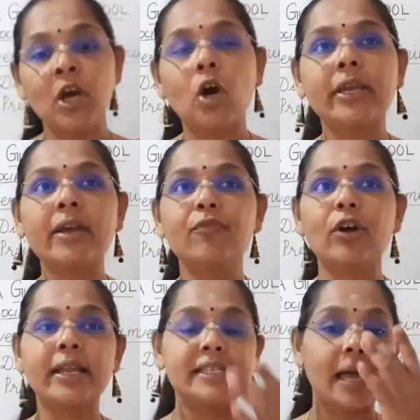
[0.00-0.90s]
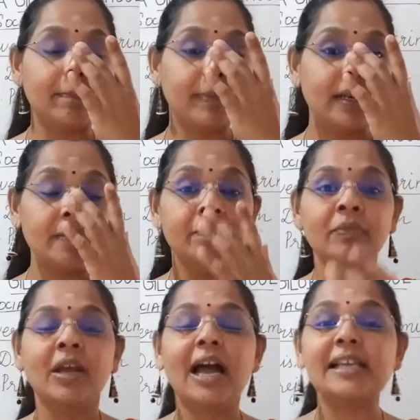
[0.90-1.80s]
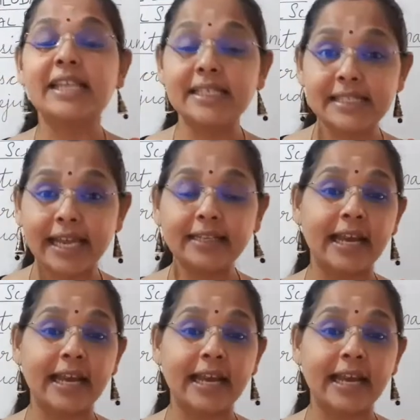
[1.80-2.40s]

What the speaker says: Okay, for example, as I said,